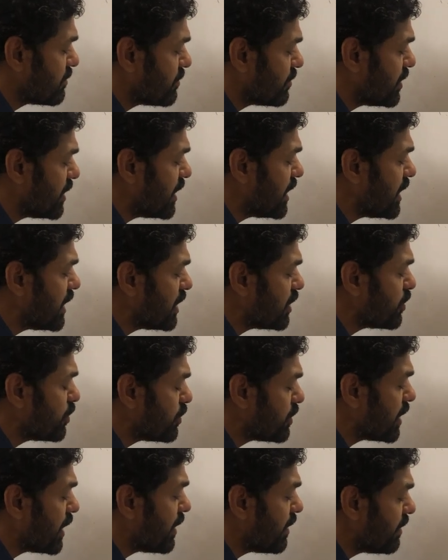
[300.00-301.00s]
3
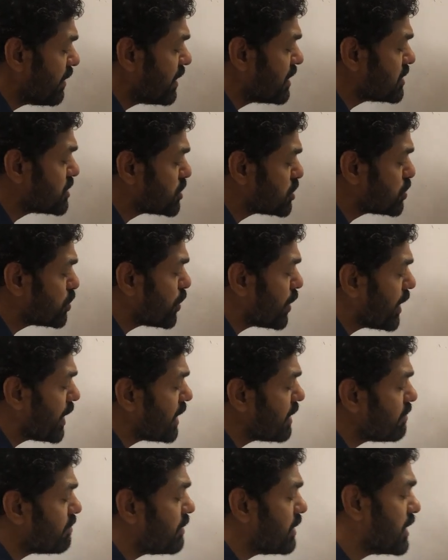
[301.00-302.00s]
into 10 raised to
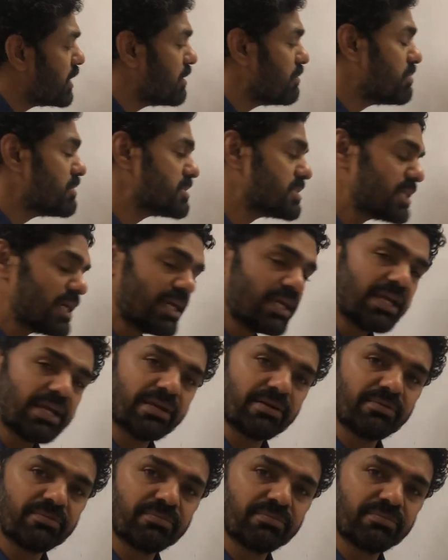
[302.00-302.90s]
8 meter per second.